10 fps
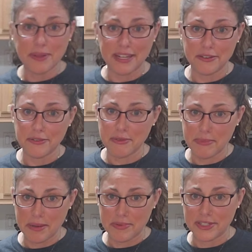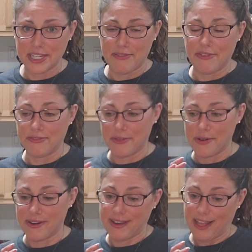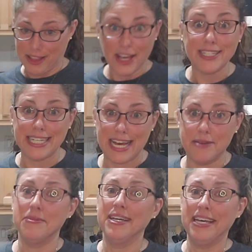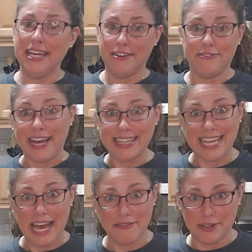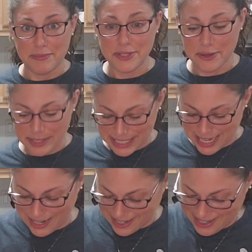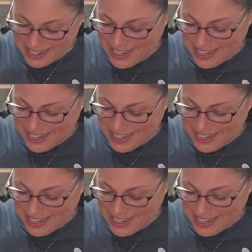blender from Pampered Chef for a long time, and I finally have it. I'm so excited.